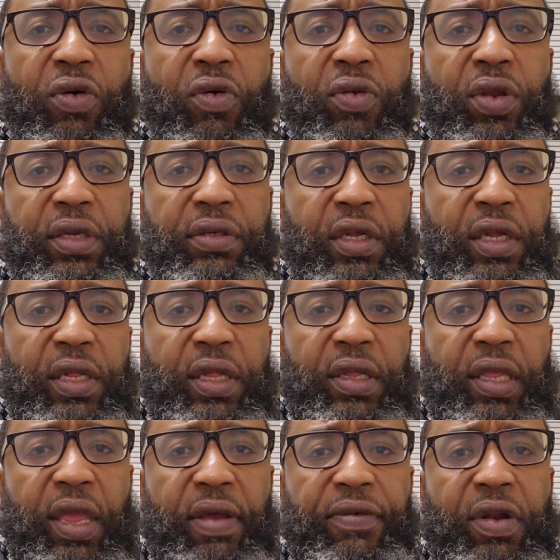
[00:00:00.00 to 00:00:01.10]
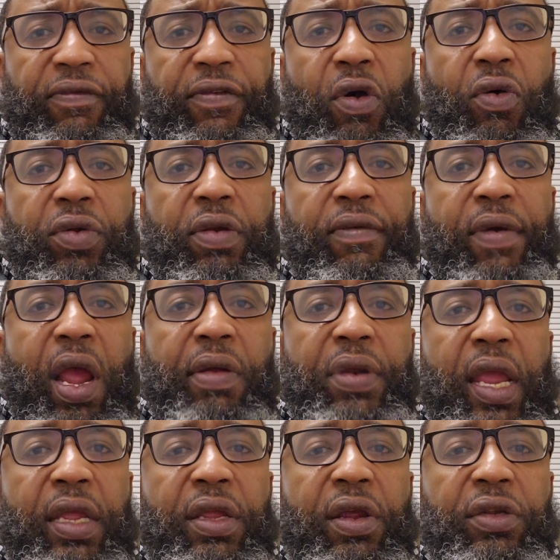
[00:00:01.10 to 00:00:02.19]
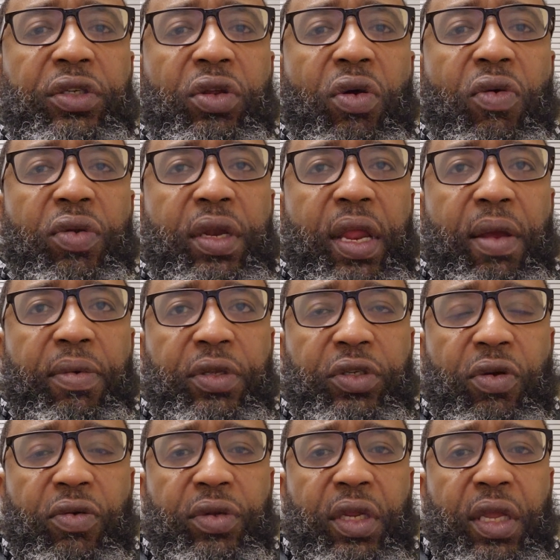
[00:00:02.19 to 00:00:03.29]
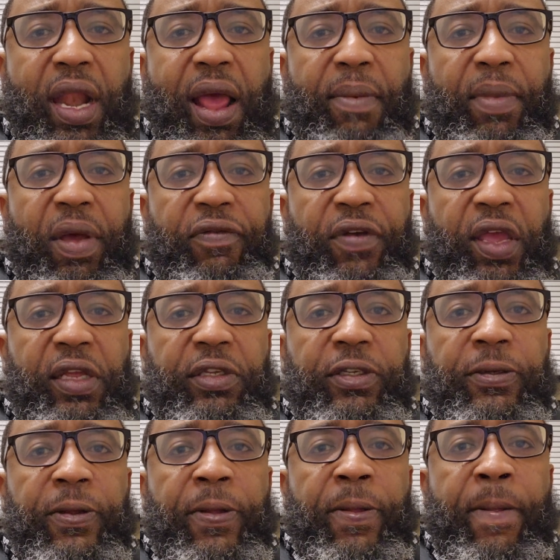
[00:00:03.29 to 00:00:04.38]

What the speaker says: old and given a phone around 8 years old, and they were told to get out my face.